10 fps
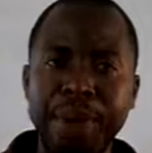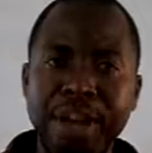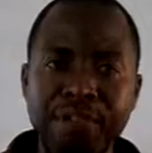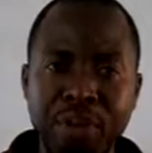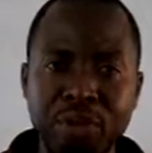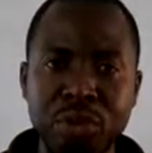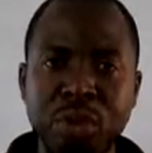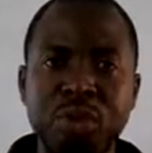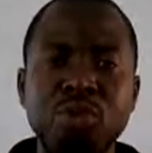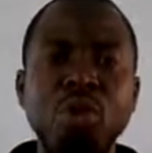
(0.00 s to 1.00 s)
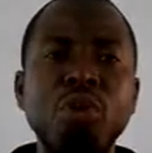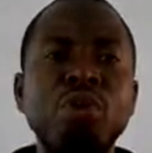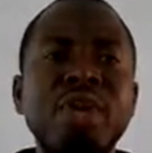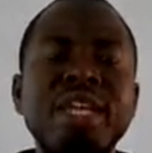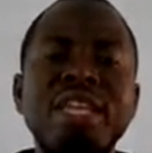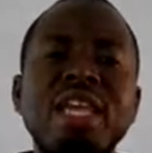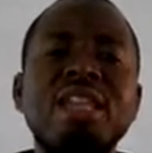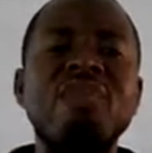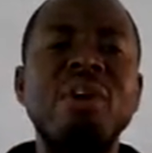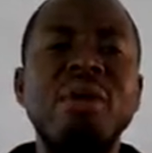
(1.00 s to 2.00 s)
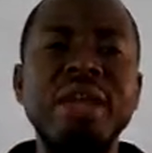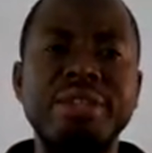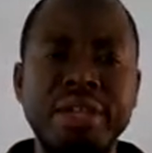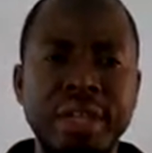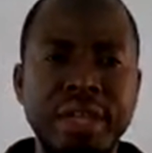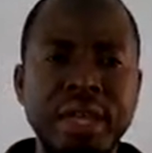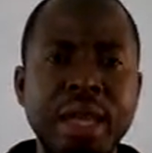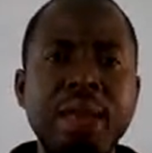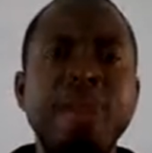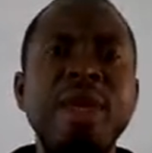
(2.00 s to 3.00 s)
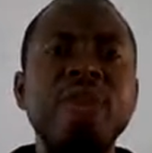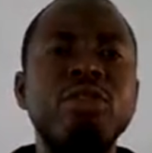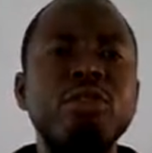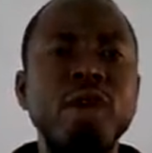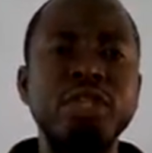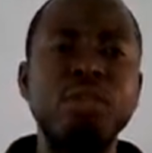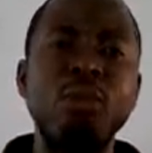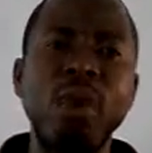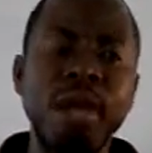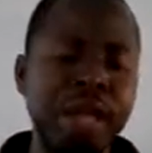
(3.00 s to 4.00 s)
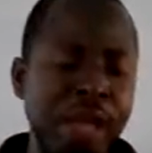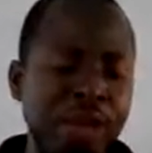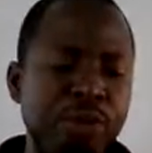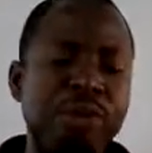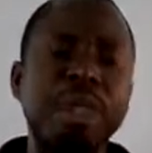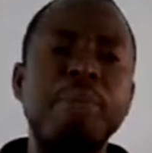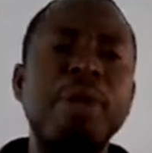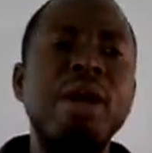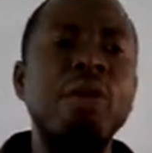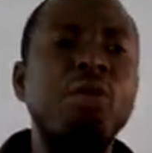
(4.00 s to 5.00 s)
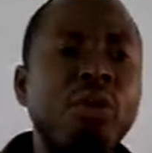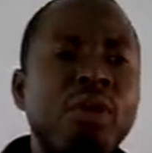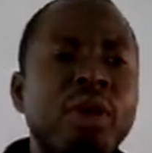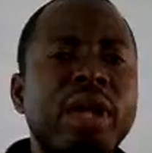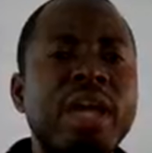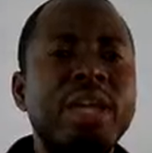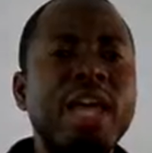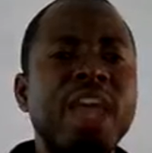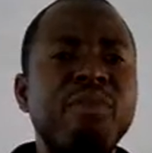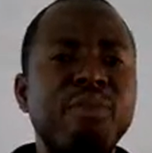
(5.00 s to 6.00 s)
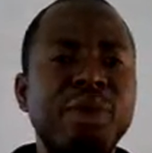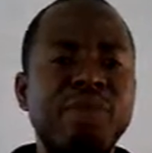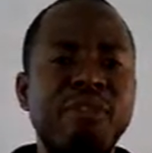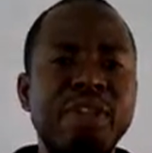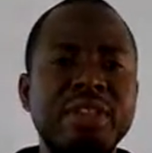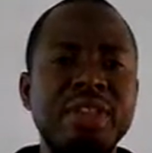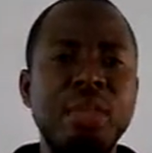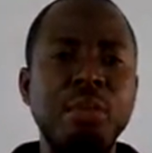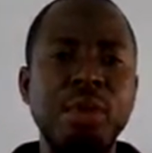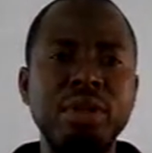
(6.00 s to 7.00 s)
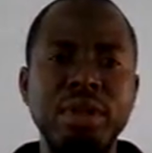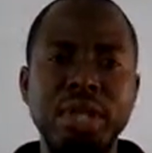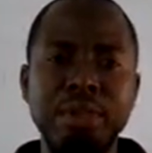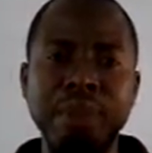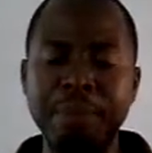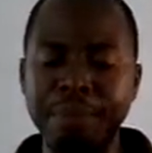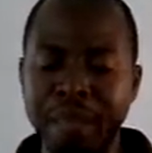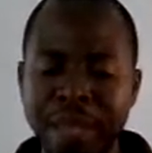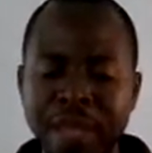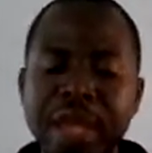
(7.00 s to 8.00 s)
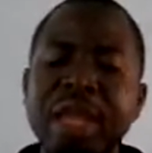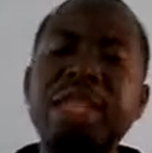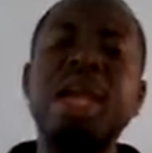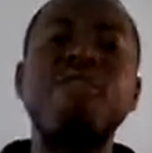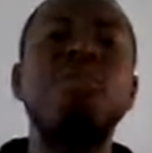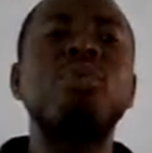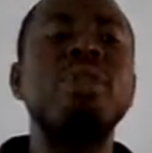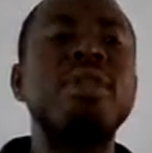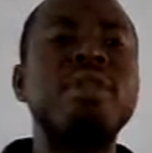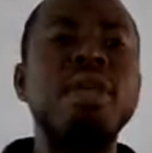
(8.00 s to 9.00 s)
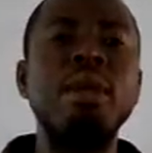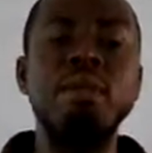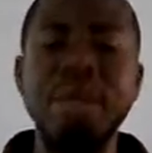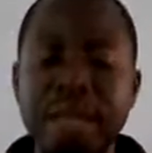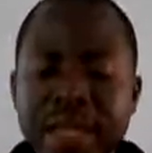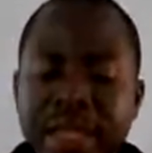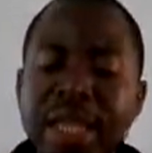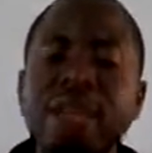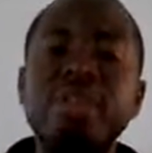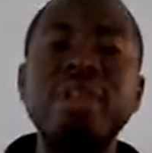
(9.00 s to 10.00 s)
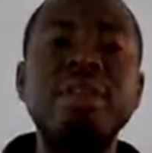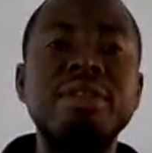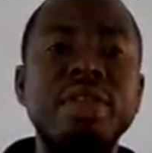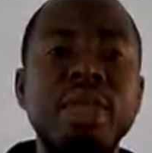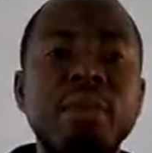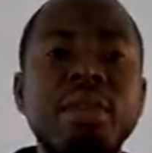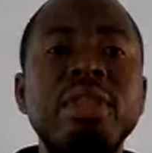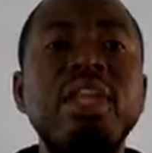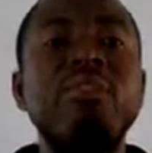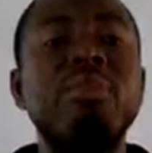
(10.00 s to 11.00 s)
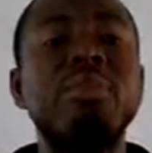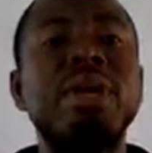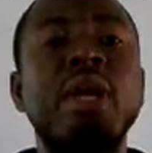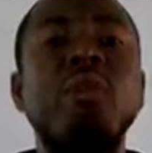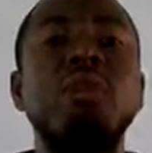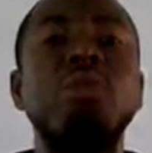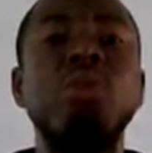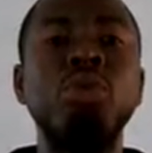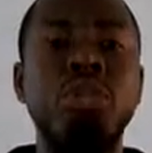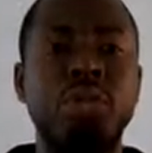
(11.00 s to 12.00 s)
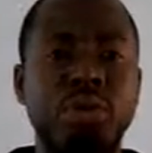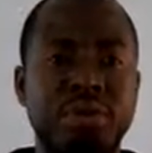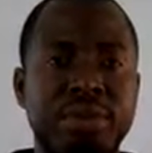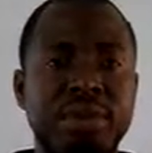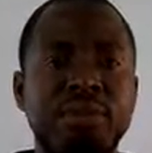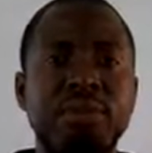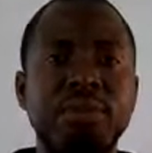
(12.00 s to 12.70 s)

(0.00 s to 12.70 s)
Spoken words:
palava sauce. So you realize there is variety. But a situation where you take banku, Ghanaian heavy breakfast in the morning and pepper, in the afternoon the same, in the evening the same, the food becomes what? Monotonous.